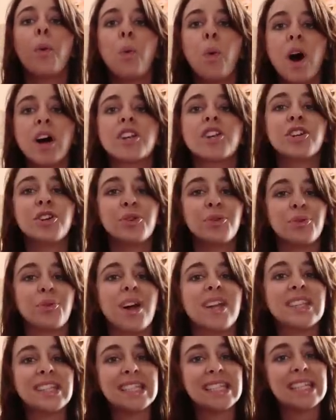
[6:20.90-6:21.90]
water
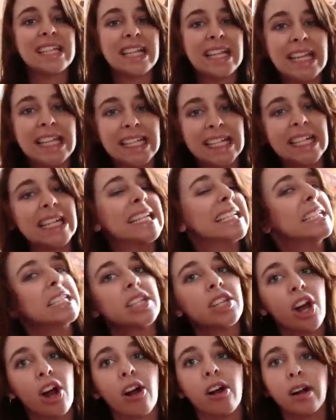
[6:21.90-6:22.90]
runs clean.
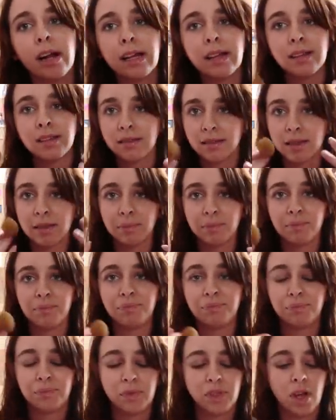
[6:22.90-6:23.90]
Sorry, it's a
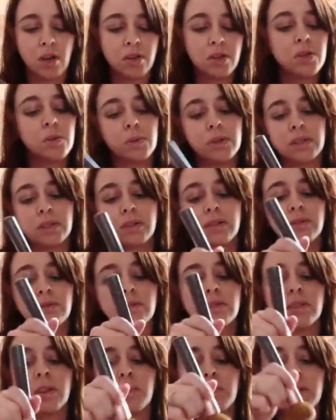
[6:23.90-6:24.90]
tongue twister
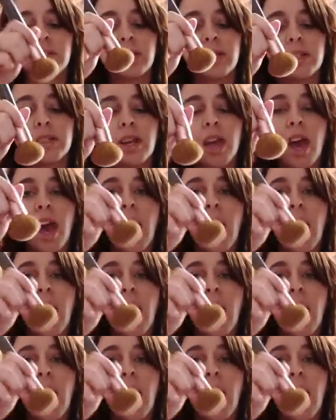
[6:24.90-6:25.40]
for some reason.